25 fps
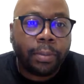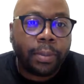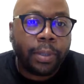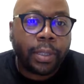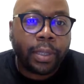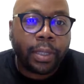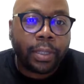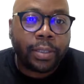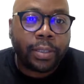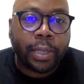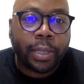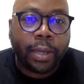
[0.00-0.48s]

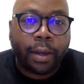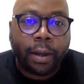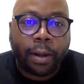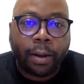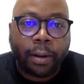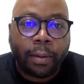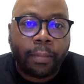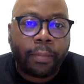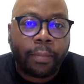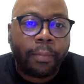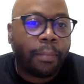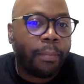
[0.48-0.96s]
because they
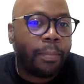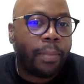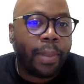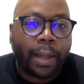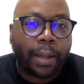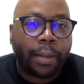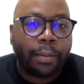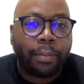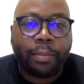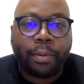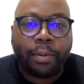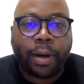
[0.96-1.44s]
are
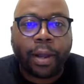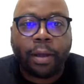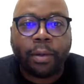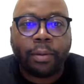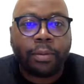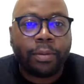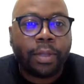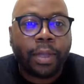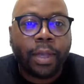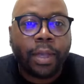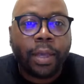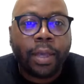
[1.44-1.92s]
Black and
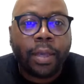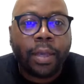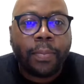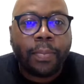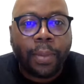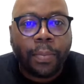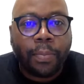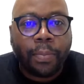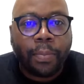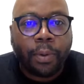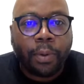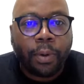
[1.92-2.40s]
Brown
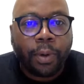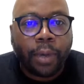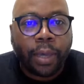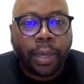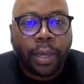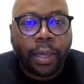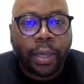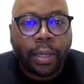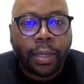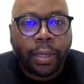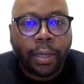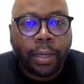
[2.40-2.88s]
people
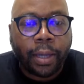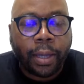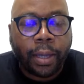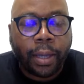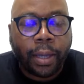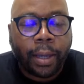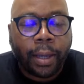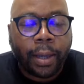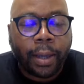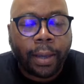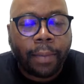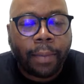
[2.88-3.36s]
in
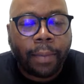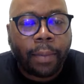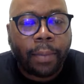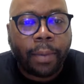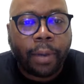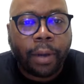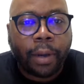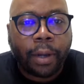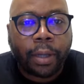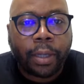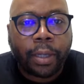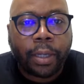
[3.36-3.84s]

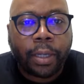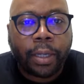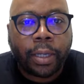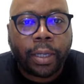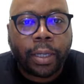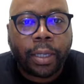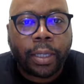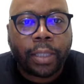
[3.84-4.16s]
America.